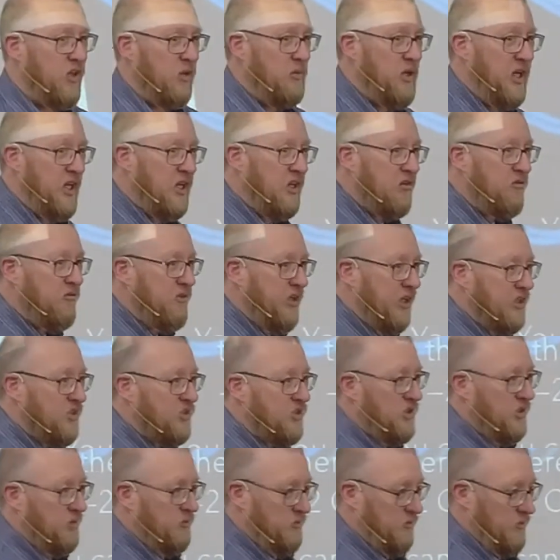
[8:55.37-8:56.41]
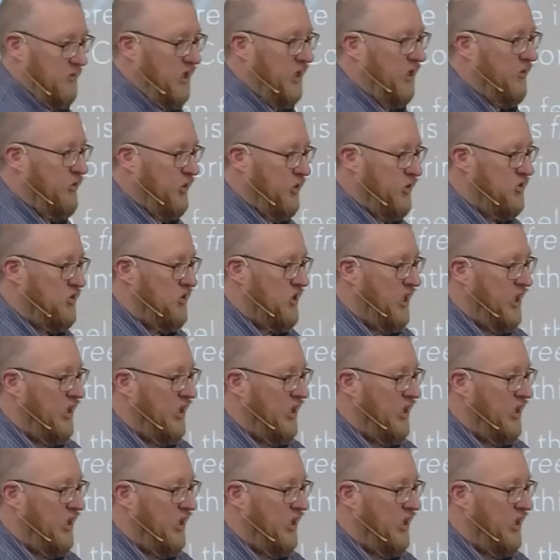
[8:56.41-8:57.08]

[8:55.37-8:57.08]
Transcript: He convicts them of their sin,